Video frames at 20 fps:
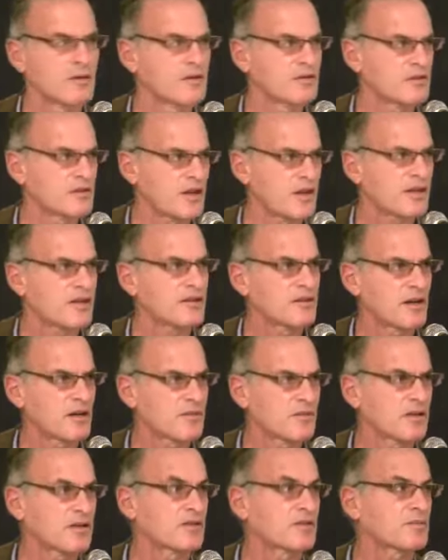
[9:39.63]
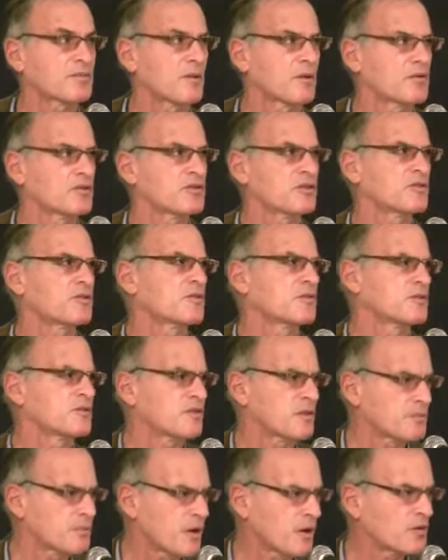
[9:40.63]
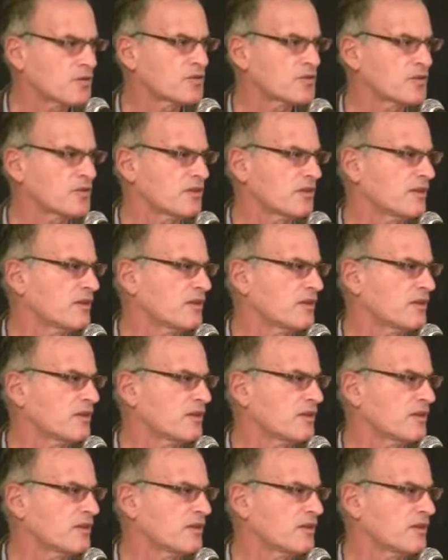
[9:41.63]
secondary explosions, which supposedly